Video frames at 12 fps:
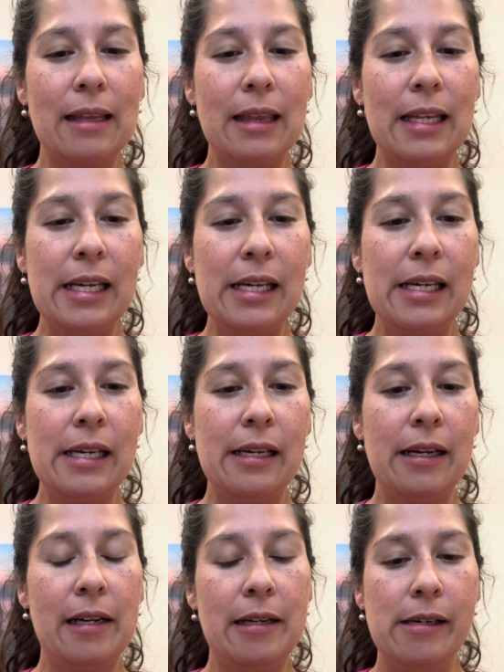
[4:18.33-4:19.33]

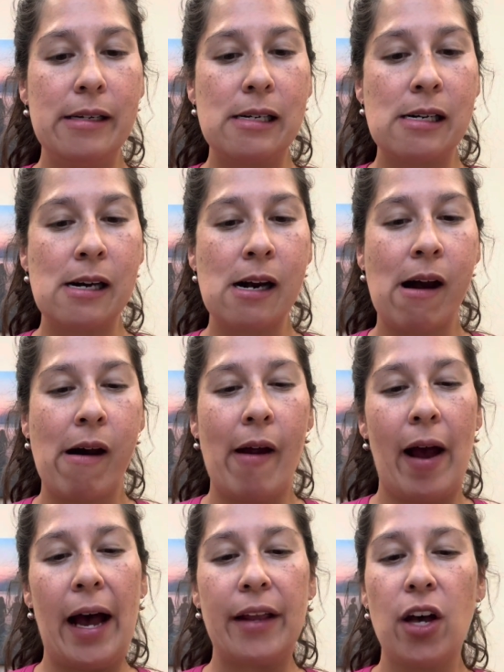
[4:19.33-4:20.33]
The
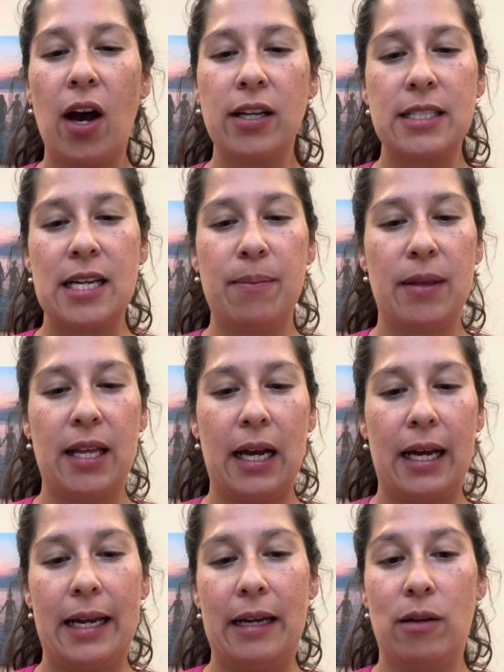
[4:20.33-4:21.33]
other hot tip that
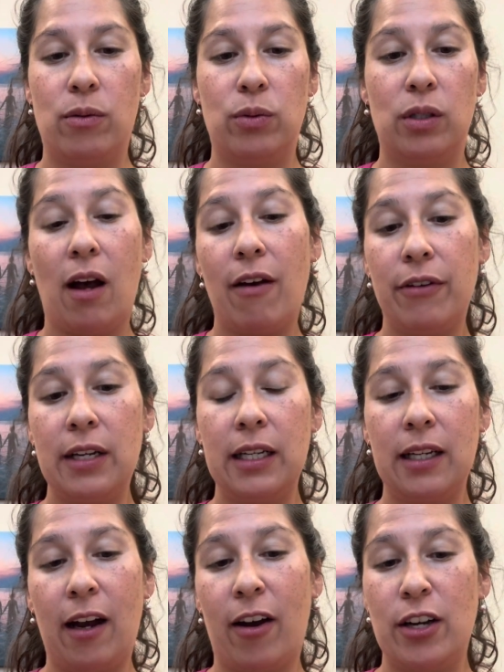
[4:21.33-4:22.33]
I will often
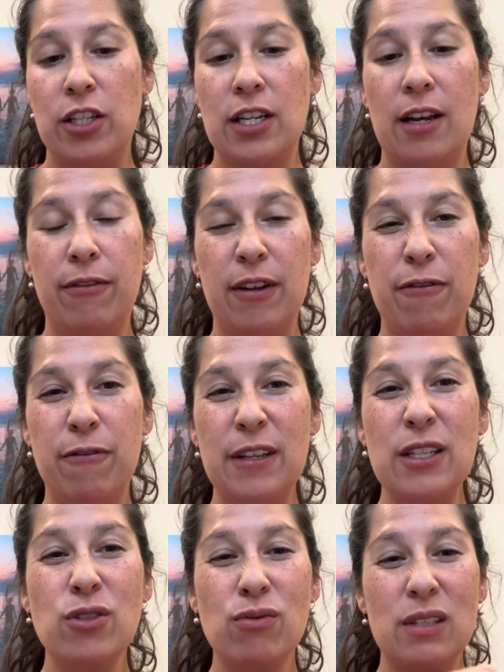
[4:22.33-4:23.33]
encourage, if it
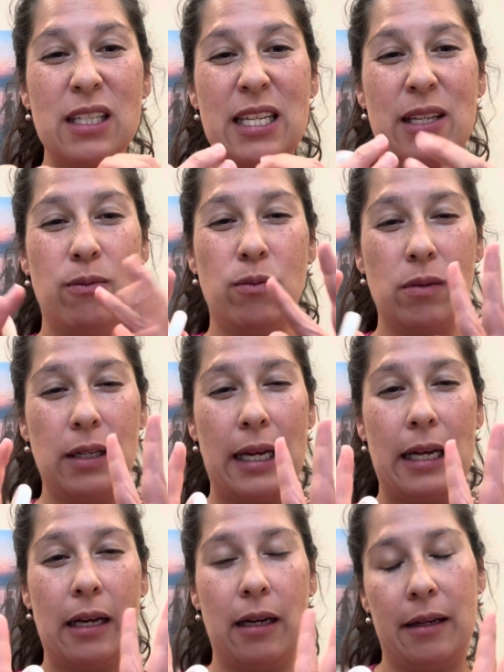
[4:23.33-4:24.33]
feels really
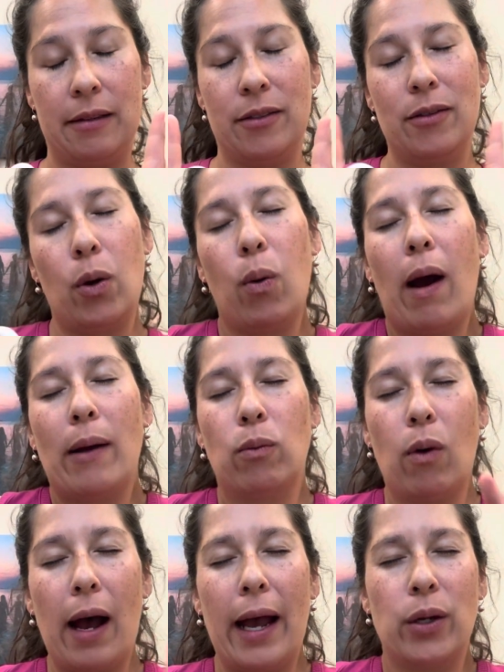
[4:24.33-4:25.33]
quite
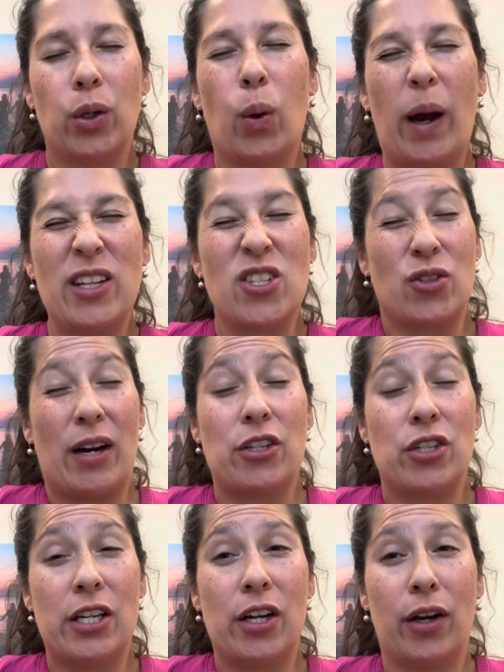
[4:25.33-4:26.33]
wide or quite
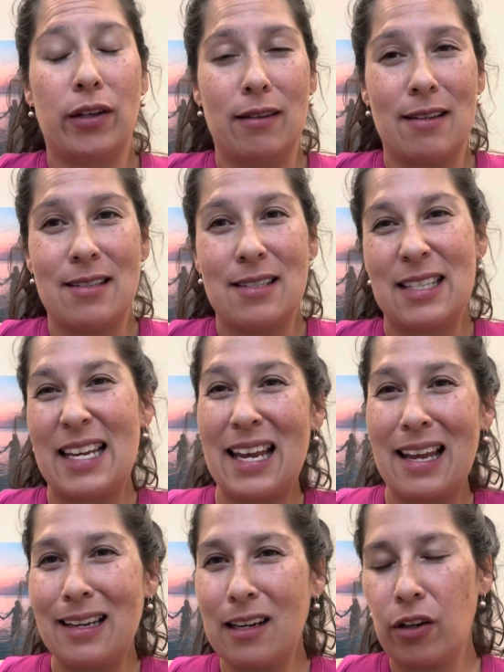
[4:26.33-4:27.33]
stretchy on the
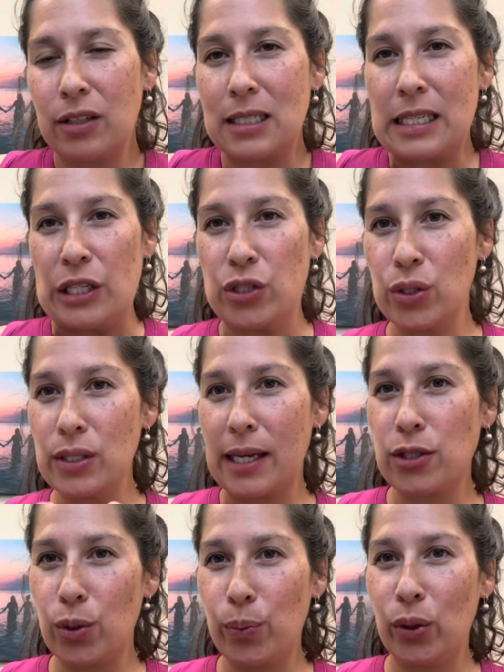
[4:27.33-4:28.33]
skin and on the tissues
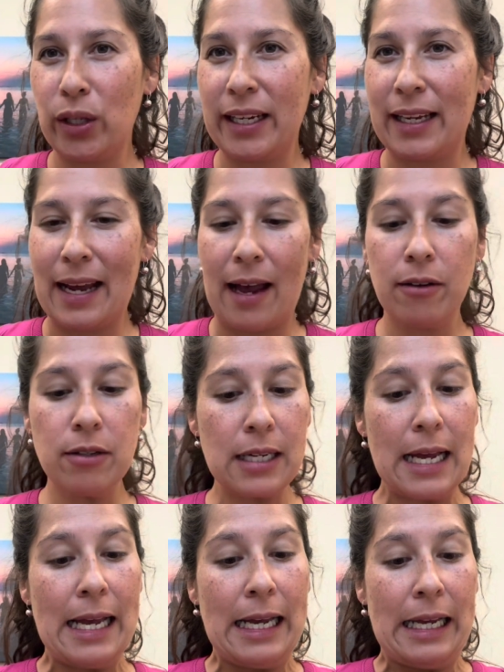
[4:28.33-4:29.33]
as you're pulling it out,
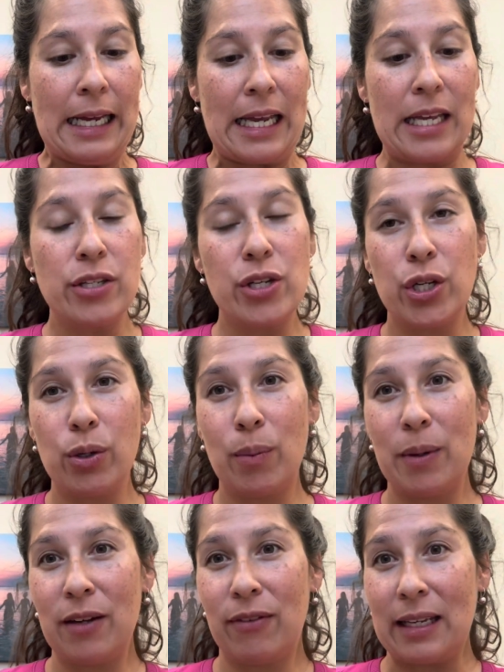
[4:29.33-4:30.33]
is to do a
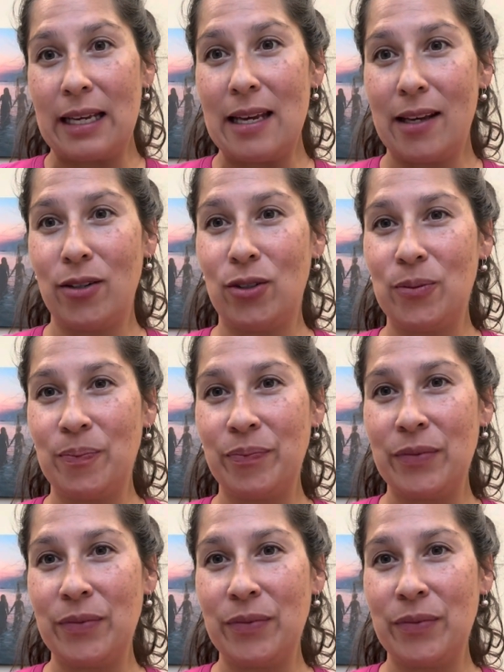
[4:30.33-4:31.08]
bit of a Kegel.